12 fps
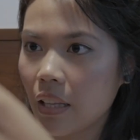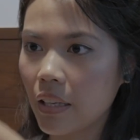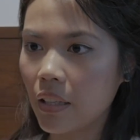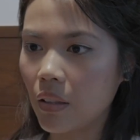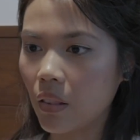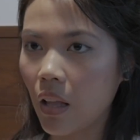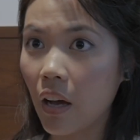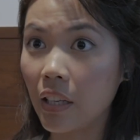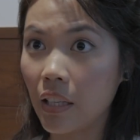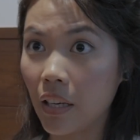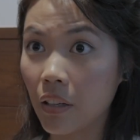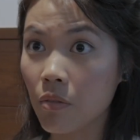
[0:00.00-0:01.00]
like a
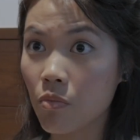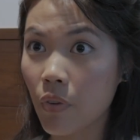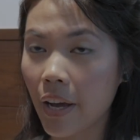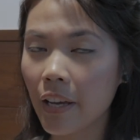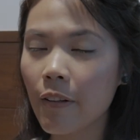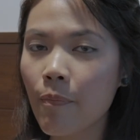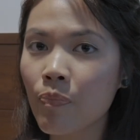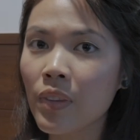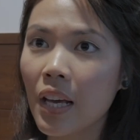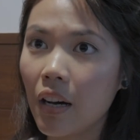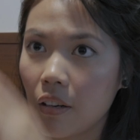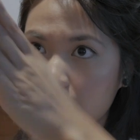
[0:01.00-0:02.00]
lining, right,
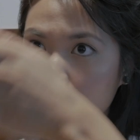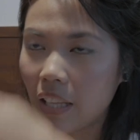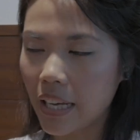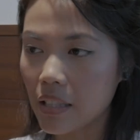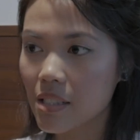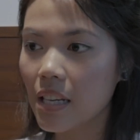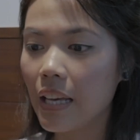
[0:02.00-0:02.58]
of light.